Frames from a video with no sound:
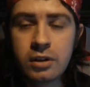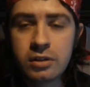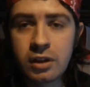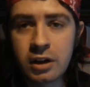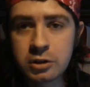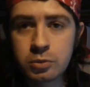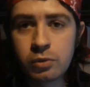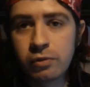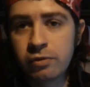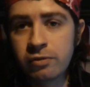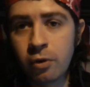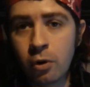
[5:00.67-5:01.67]
That's what
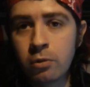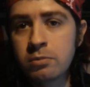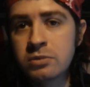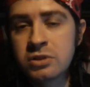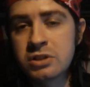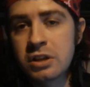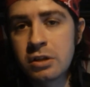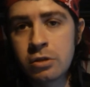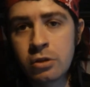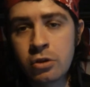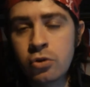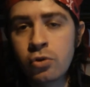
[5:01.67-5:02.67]
forms
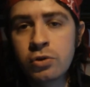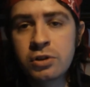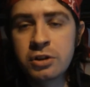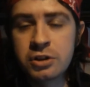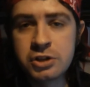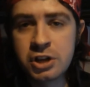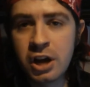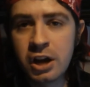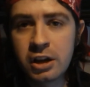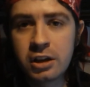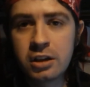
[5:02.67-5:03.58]
the Union Jack.